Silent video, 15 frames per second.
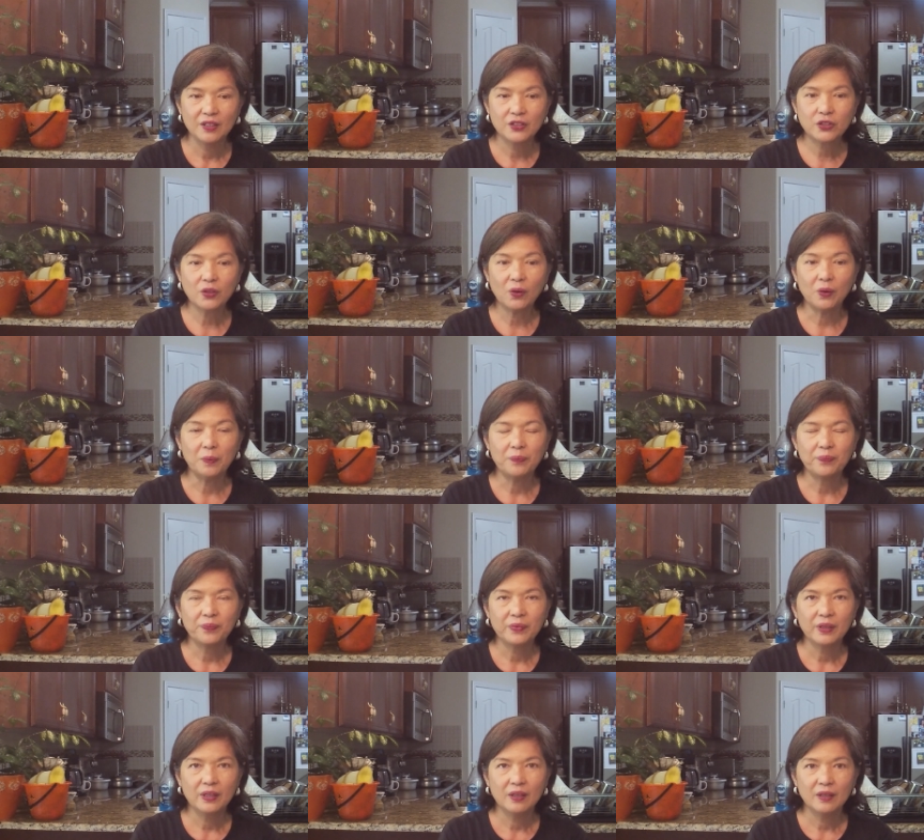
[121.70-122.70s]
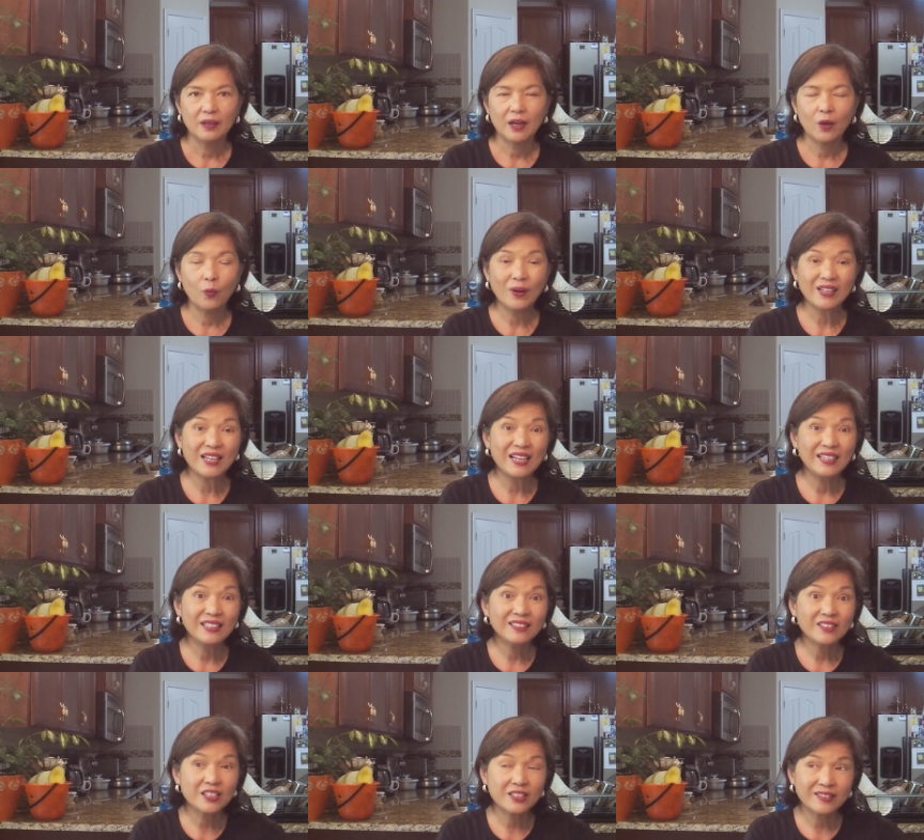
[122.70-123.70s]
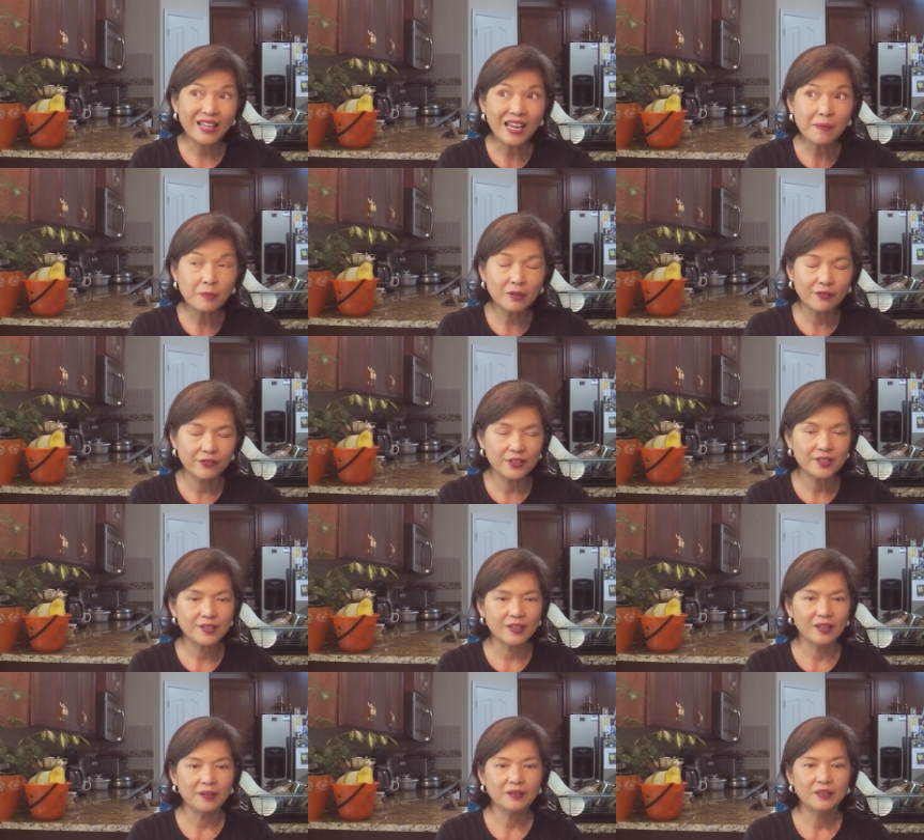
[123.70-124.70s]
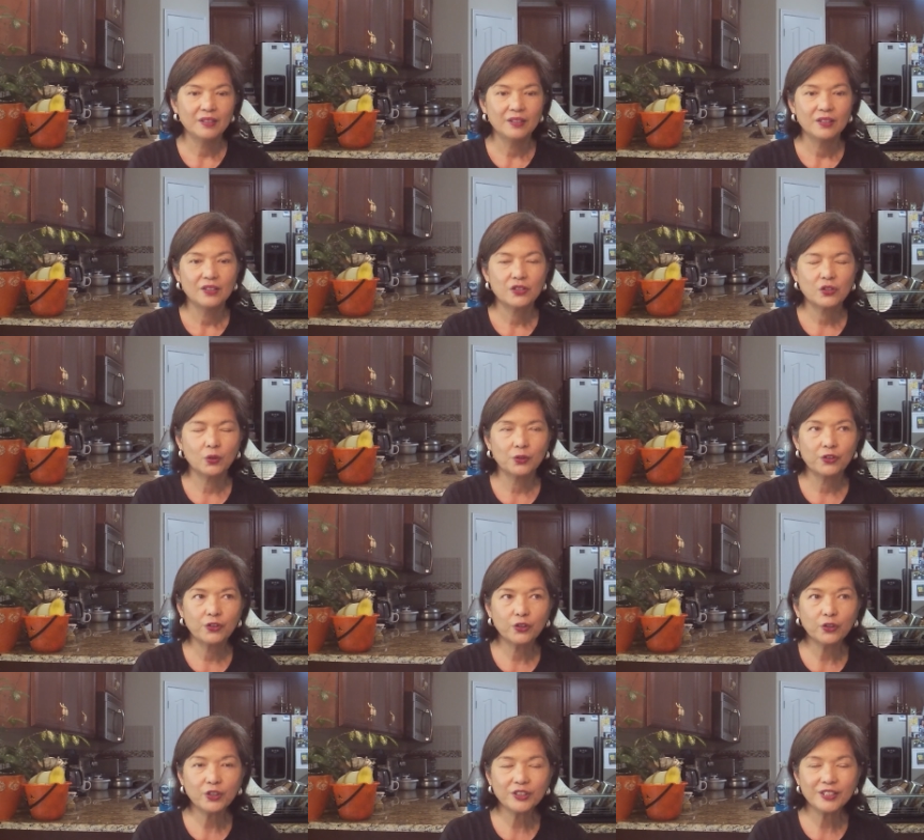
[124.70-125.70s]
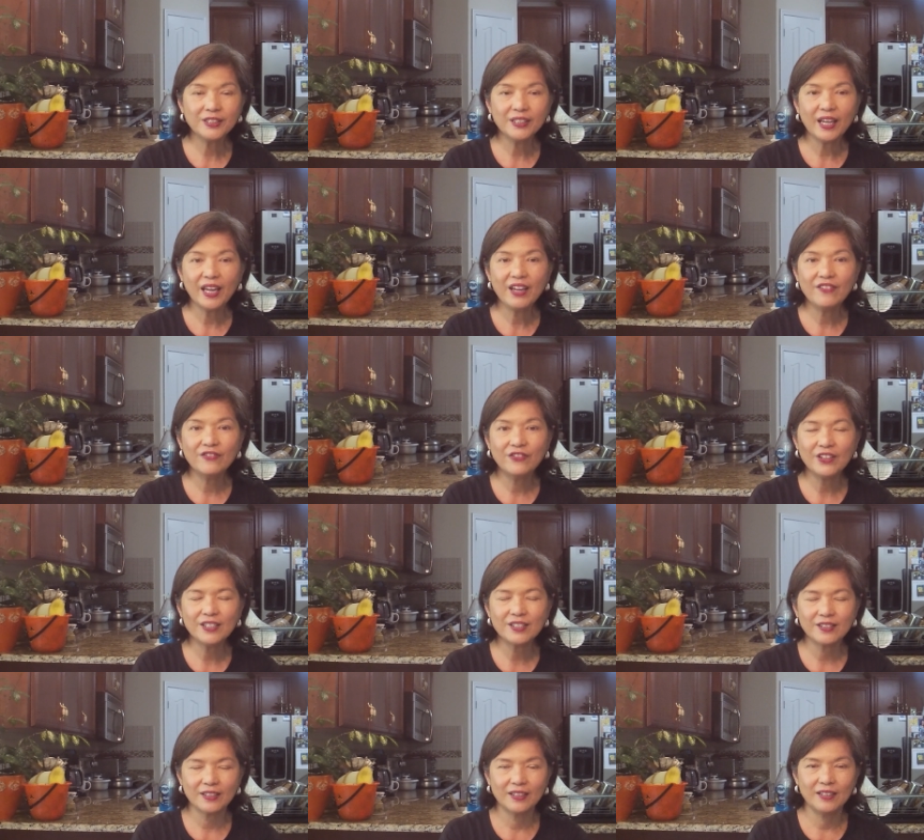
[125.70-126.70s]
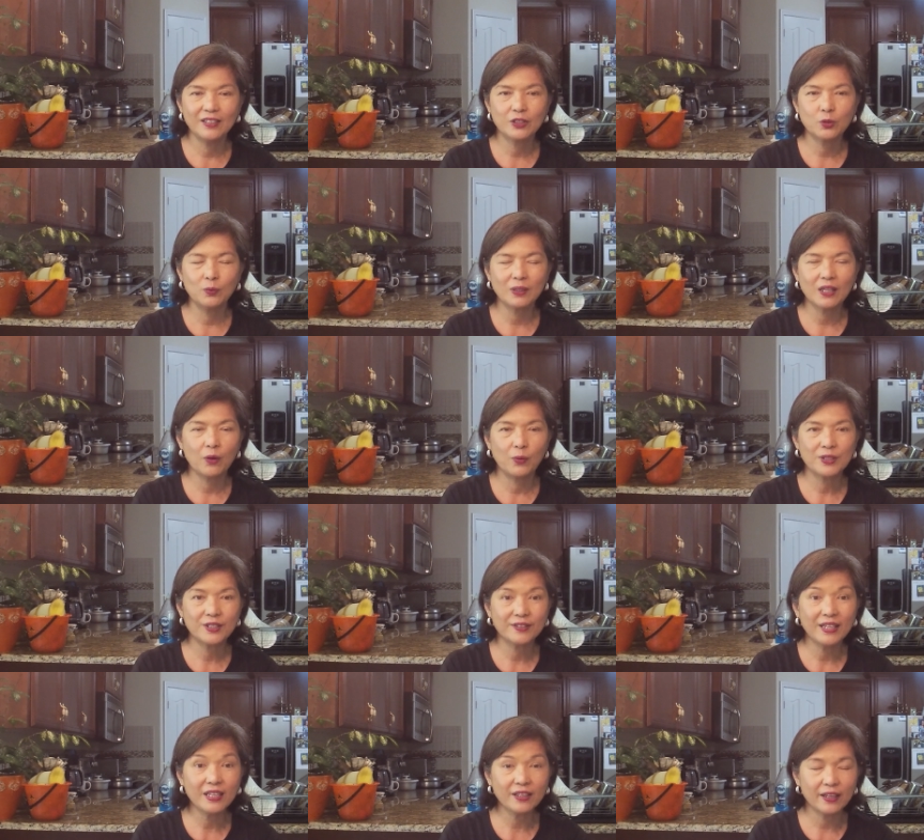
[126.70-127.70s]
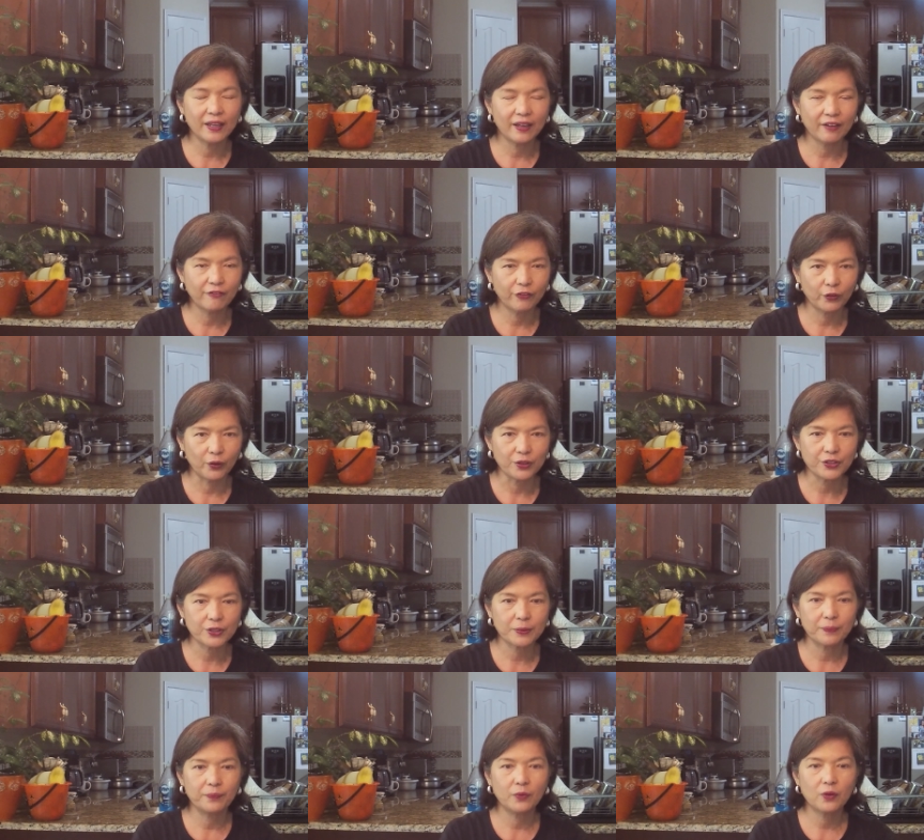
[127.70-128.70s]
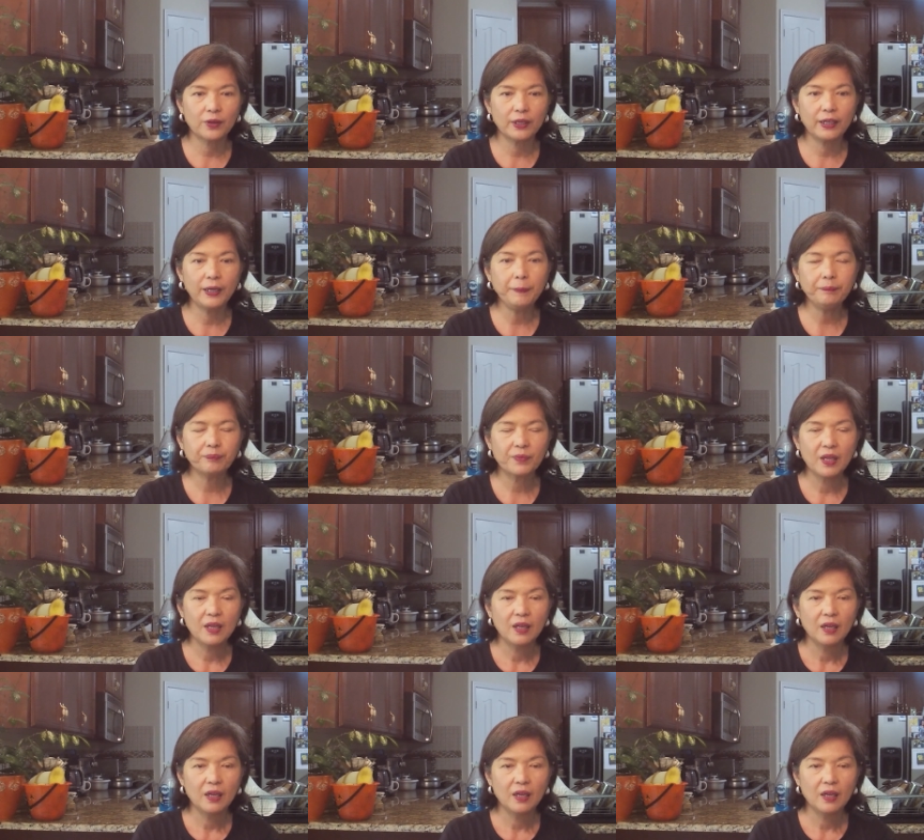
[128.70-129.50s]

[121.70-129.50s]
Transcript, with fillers: So I want a little stable visa. So 13A visa is what I was thinking at first, okay?